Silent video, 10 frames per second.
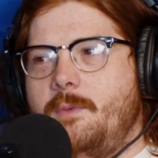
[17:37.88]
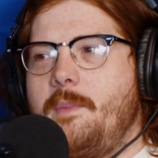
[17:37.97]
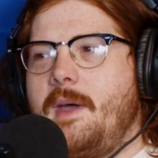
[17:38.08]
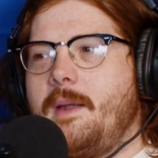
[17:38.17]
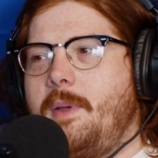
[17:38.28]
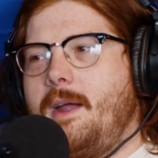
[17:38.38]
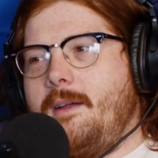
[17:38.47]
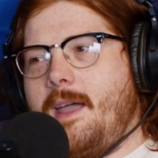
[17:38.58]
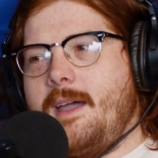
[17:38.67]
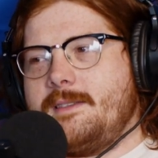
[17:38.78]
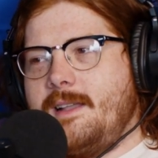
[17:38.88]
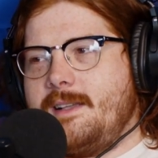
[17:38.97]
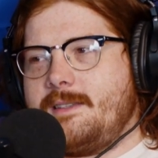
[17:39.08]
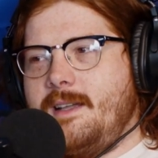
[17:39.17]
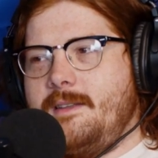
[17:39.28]
we met a pair of guys
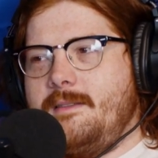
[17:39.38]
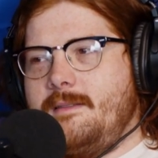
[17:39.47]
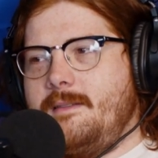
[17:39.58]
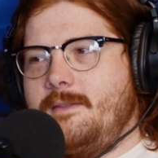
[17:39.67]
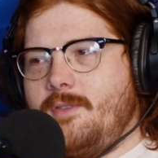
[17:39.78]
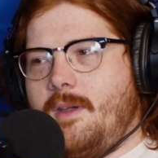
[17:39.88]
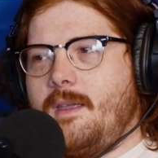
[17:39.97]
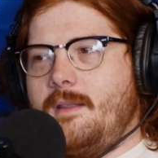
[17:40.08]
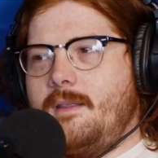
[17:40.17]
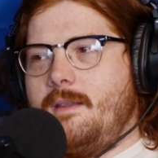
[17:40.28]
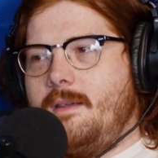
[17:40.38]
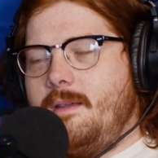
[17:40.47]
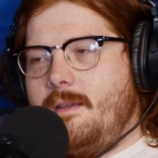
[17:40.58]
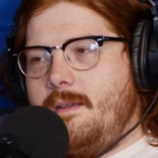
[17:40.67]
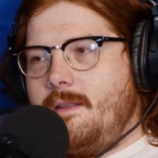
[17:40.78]
last night drinking.
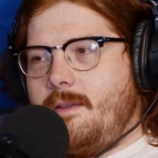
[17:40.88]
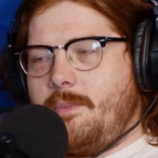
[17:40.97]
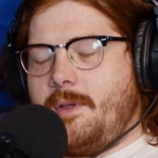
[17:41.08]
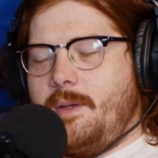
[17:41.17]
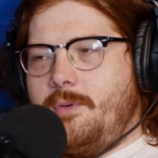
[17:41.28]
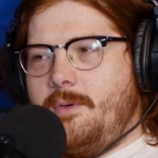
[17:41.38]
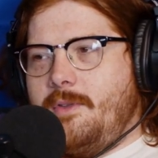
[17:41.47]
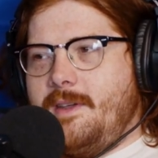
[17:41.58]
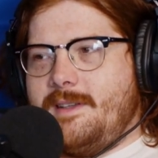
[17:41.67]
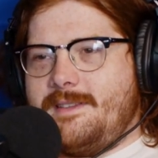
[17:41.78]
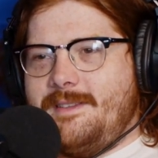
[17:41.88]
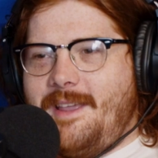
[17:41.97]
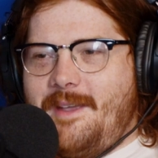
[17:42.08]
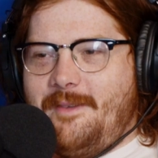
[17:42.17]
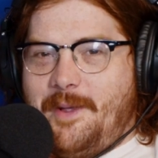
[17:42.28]
They were playing pool with us.
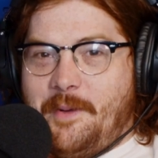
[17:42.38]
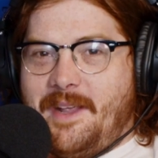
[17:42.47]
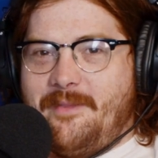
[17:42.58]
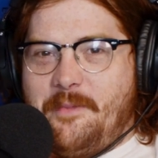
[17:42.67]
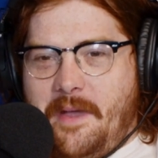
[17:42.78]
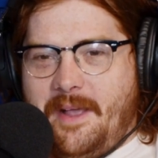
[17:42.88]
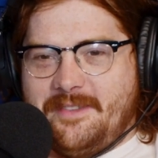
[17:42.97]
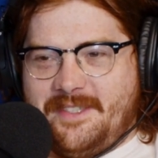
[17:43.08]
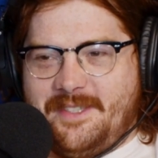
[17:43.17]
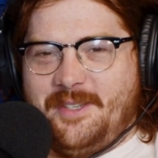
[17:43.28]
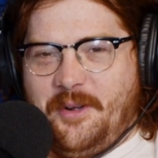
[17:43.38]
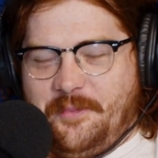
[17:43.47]
They were giving Michael so